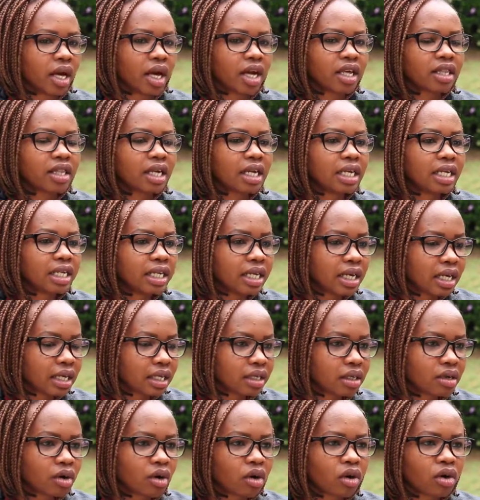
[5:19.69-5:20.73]
Either
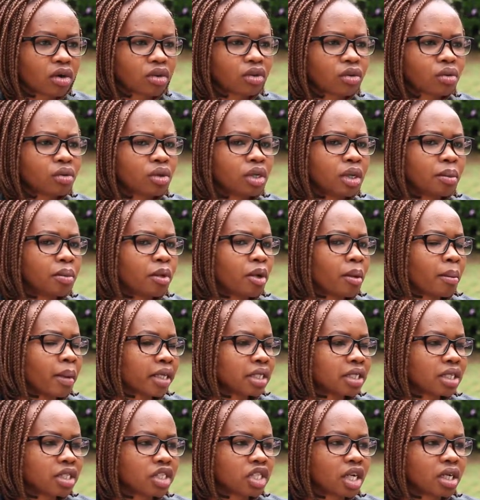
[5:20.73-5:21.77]
legally or through
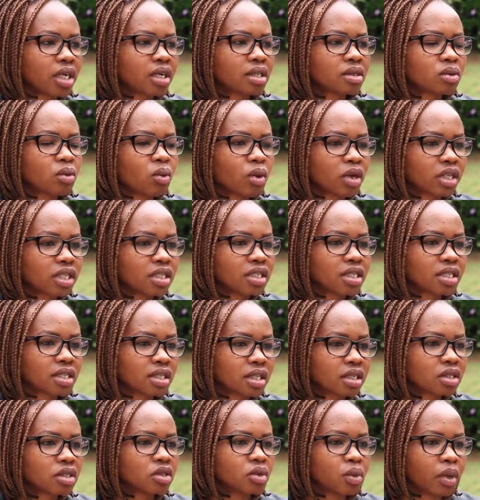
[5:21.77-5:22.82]
diplomatic channels, what is the
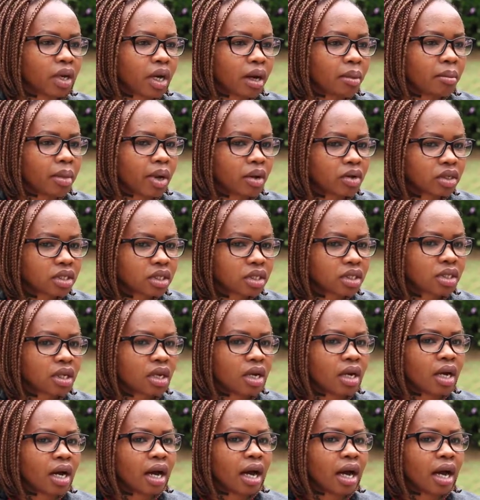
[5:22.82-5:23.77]
state doing about it?